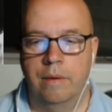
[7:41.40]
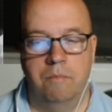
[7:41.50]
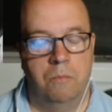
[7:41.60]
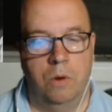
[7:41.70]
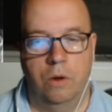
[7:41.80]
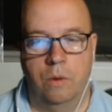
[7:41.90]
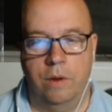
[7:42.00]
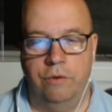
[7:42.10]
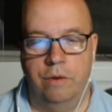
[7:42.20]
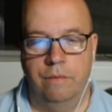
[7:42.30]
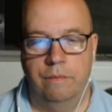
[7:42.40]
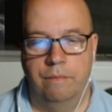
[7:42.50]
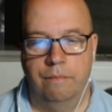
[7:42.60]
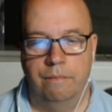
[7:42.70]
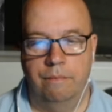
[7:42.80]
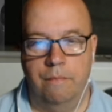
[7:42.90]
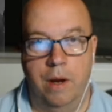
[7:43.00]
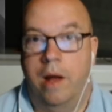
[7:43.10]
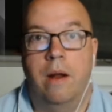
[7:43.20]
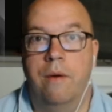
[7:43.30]
Good question.
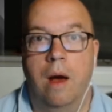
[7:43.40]
And I don't know.